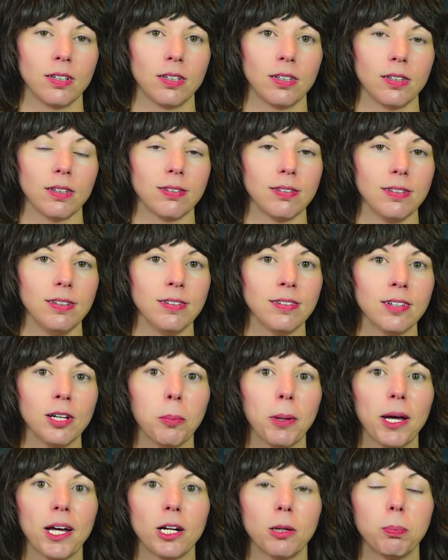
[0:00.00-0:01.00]
This isn't
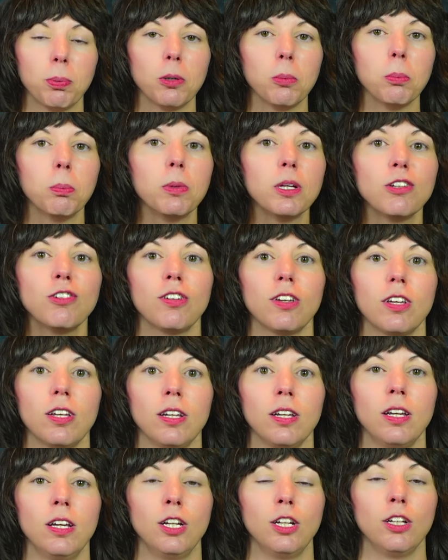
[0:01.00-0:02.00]
about a
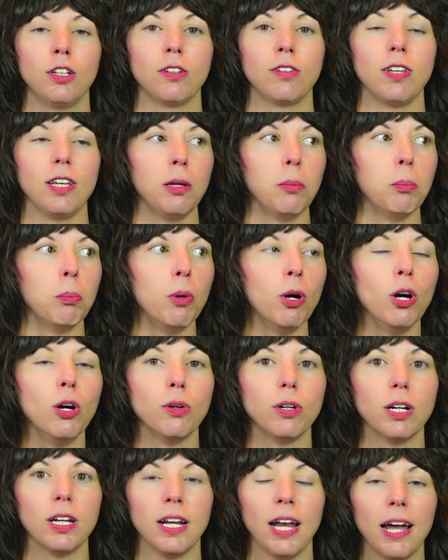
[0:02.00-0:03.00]
permission to
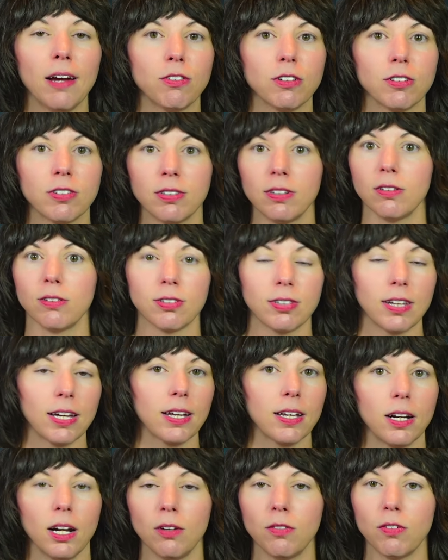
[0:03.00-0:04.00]
emote in every single
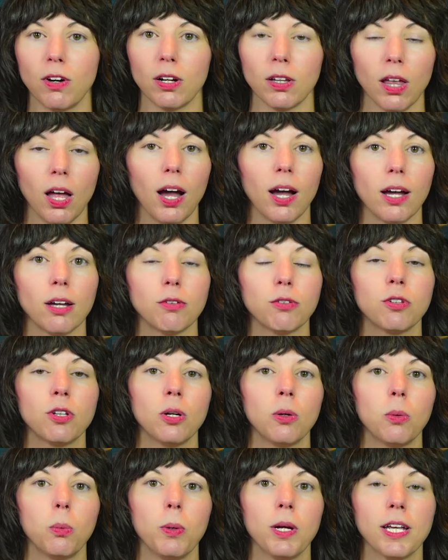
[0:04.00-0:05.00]
second of our lives.
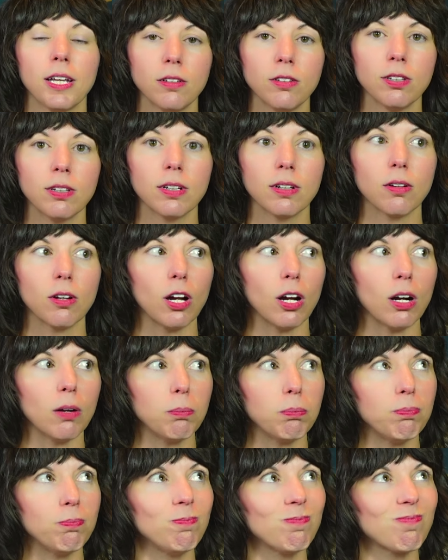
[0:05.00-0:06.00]
We get to
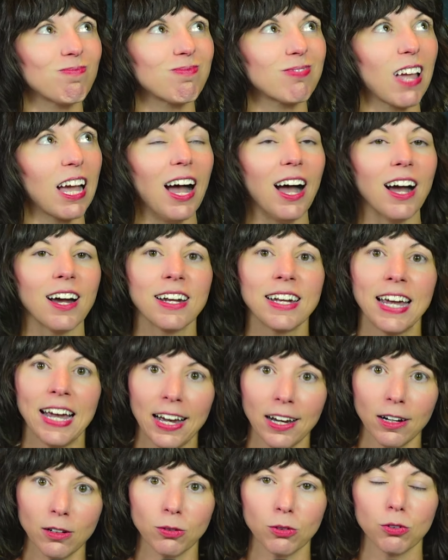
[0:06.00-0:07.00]

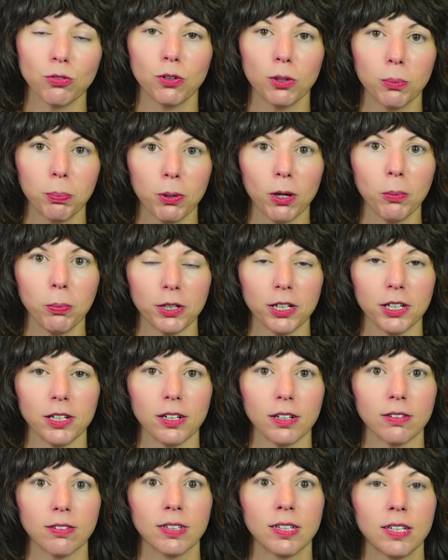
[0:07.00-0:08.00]
account for
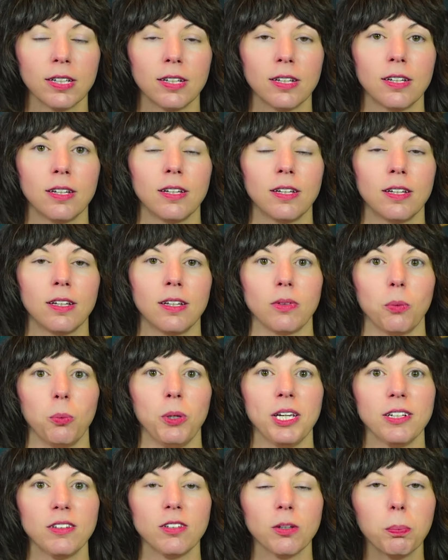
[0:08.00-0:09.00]
appropriateness.
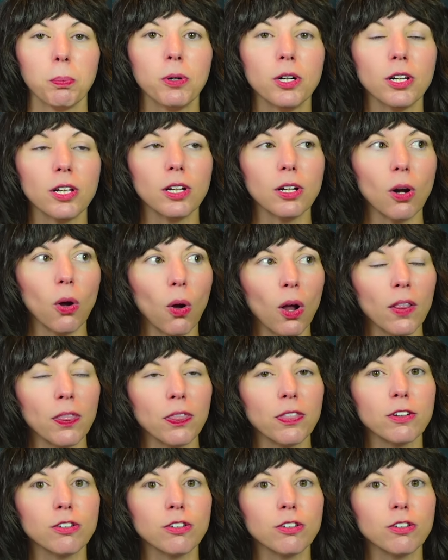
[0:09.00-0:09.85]
We get to put it on the